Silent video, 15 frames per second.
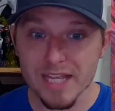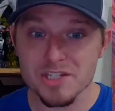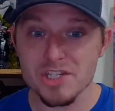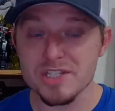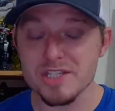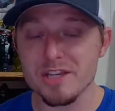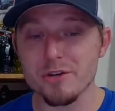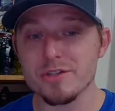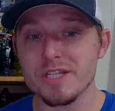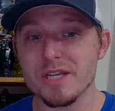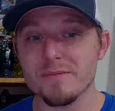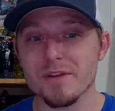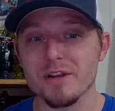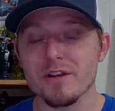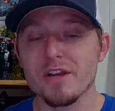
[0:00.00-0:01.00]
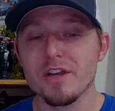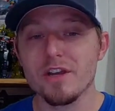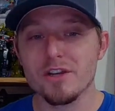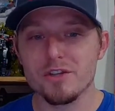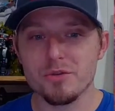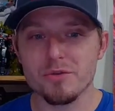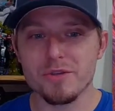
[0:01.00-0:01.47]
And she sent her team there
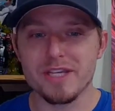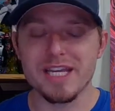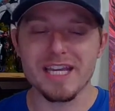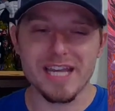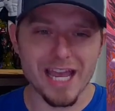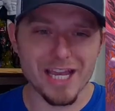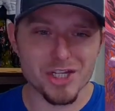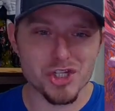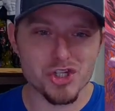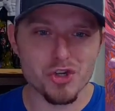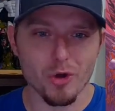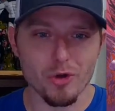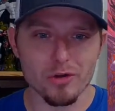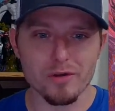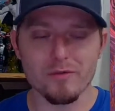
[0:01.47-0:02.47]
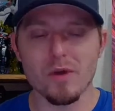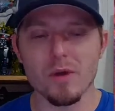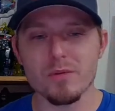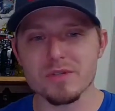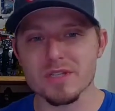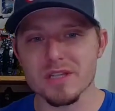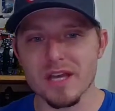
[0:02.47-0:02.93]
to get a shard of
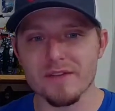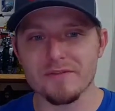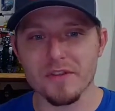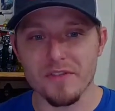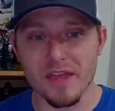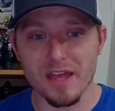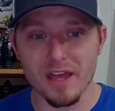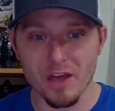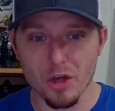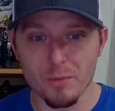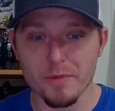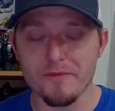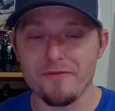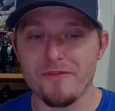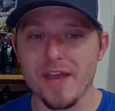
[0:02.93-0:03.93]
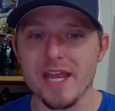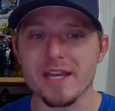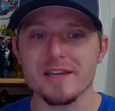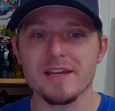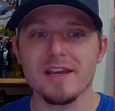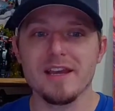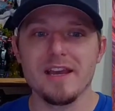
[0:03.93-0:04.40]
what was left of the Helm of
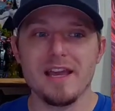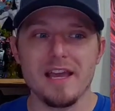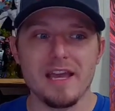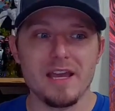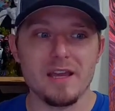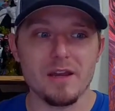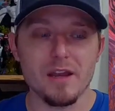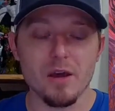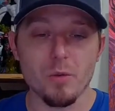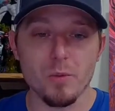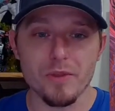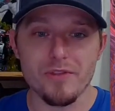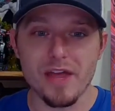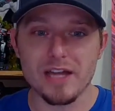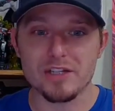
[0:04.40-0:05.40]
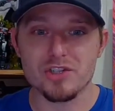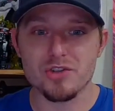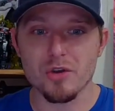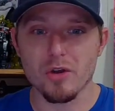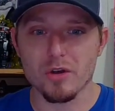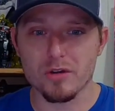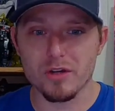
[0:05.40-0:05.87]
Fate. And uh, with that
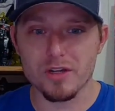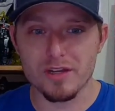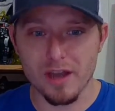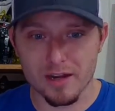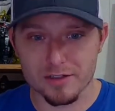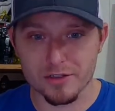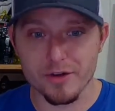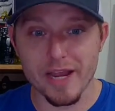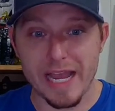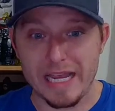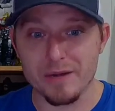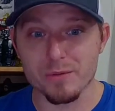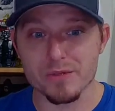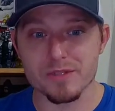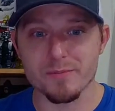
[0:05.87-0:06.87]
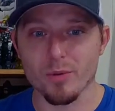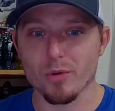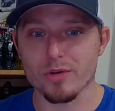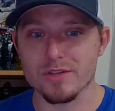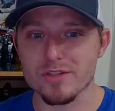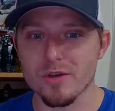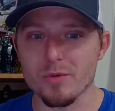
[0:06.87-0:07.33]
shard, Dr. Hate was
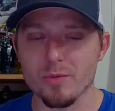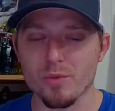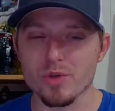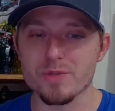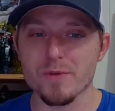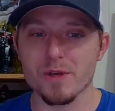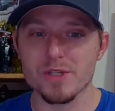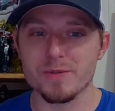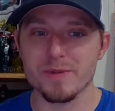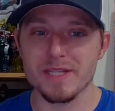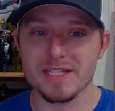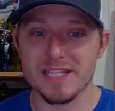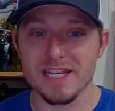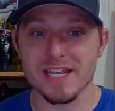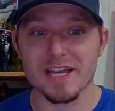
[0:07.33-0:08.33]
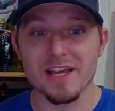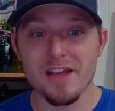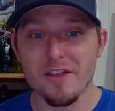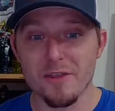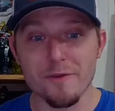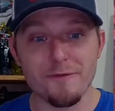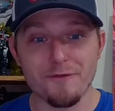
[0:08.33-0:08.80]
born. So we're supposed to be seeing
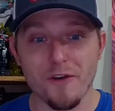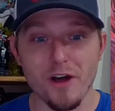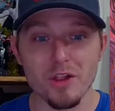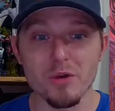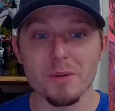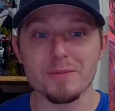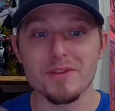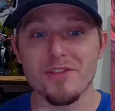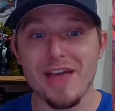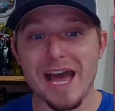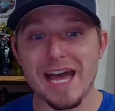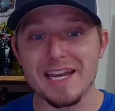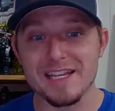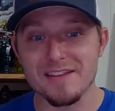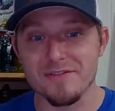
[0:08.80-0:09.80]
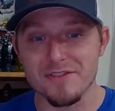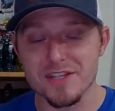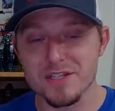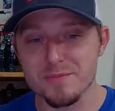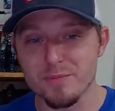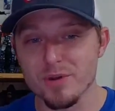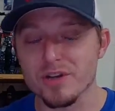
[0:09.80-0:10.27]
the follow up to that in
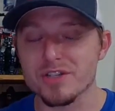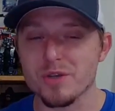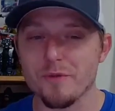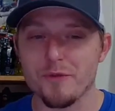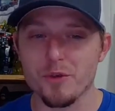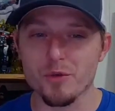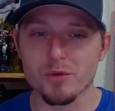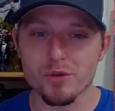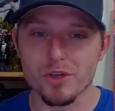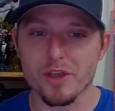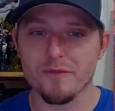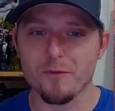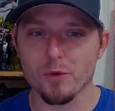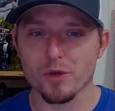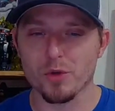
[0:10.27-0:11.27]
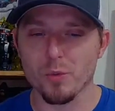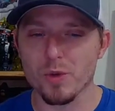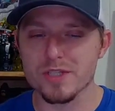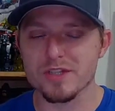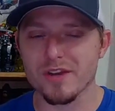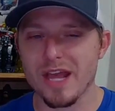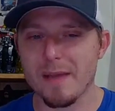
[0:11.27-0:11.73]
this book. So if you're looking forward to
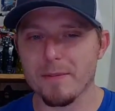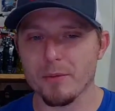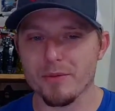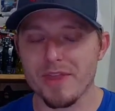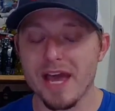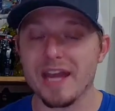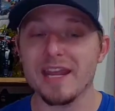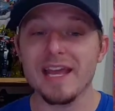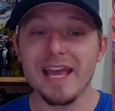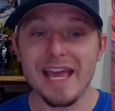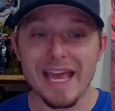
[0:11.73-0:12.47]
what's going to happen with that